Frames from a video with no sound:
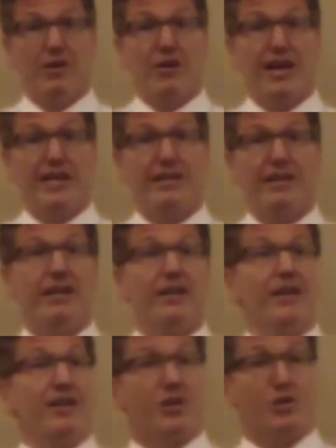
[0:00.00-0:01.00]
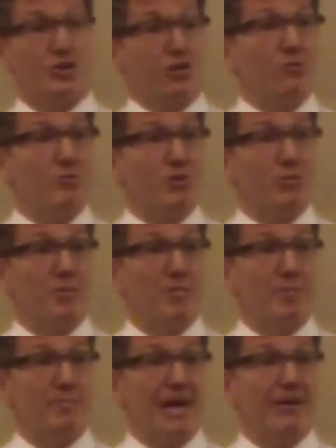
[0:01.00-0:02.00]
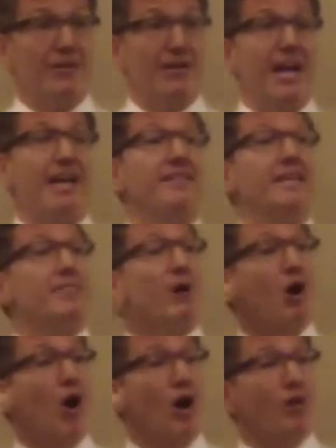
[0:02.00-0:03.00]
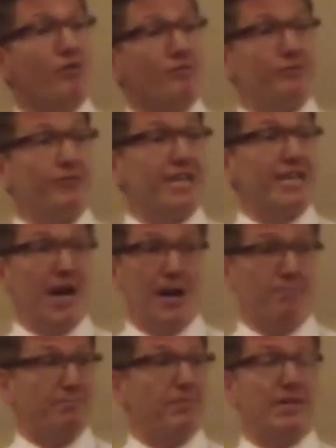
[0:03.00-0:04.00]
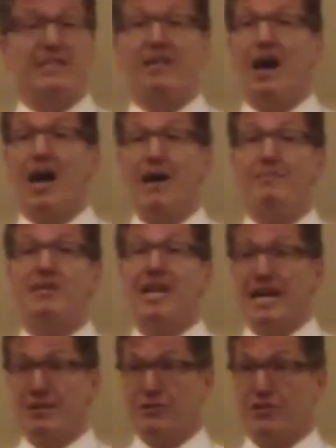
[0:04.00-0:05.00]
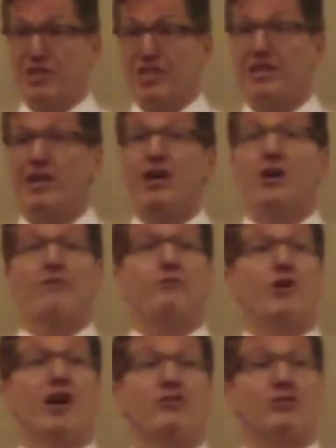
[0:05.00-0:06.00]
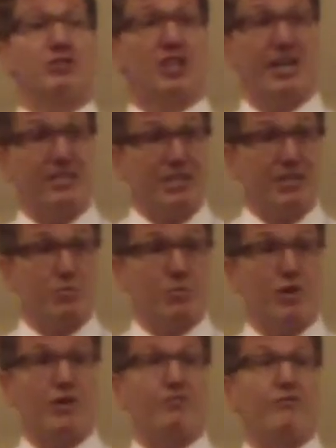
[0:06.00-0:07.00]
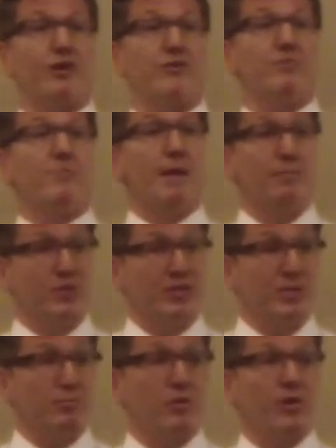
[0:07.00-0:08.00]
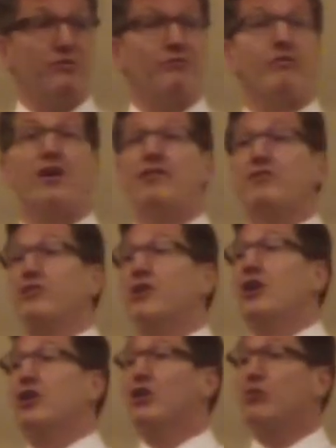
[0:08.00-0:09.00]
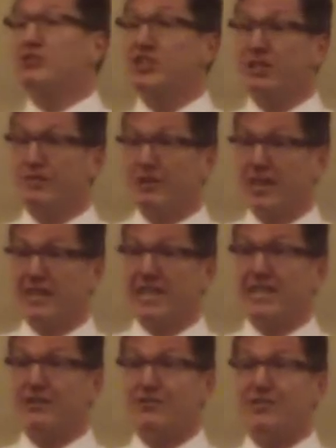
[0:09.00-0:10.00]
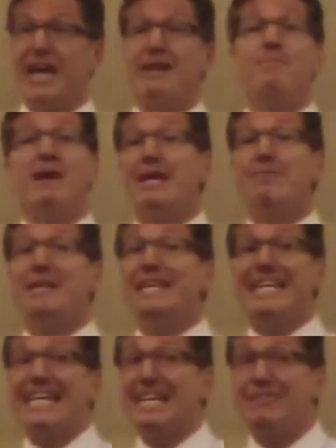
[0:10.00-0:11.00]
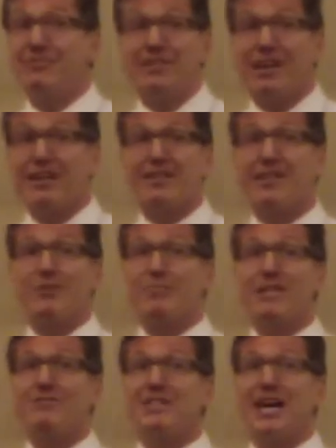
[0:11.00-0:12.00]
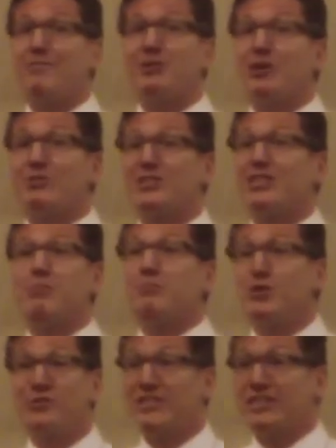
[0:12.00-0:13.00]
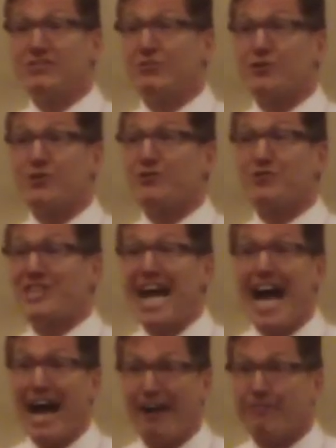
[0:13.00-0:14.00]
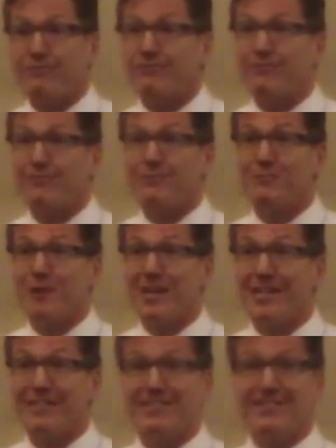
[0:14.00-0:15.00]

All right? Sermons would be better. And think about all the freed up time and energy for other justice work, for other membership work, for other coaching of lay leaders, and maybe even a little bit of time to go see the movies for your staff, right?